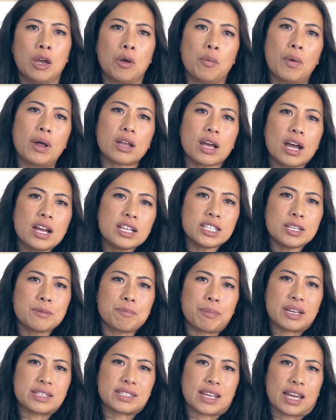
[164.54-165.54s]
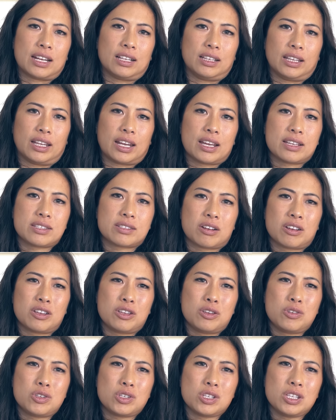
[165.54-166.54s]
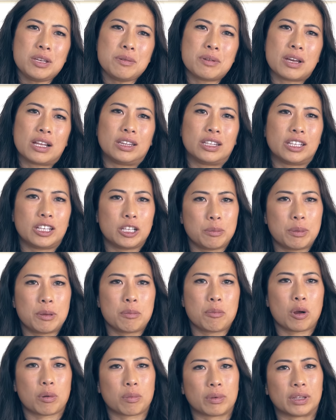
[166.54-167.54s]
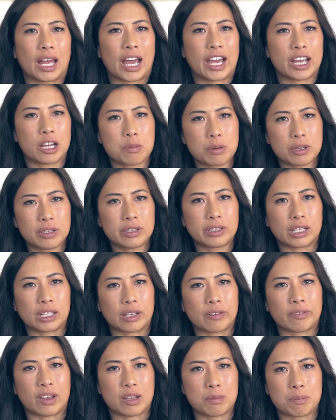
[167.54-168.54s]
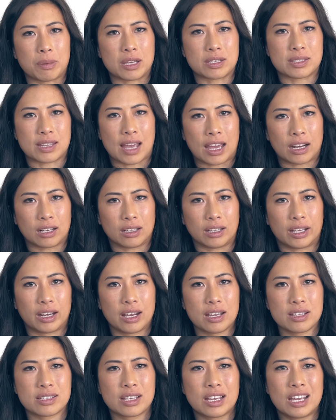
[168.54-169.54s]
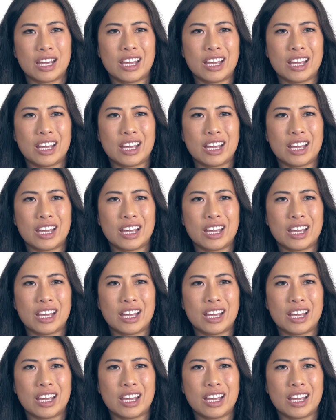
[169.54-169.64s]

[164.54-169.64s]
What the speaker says: While content based analytics are usually a little bit more reliable than event based analytics,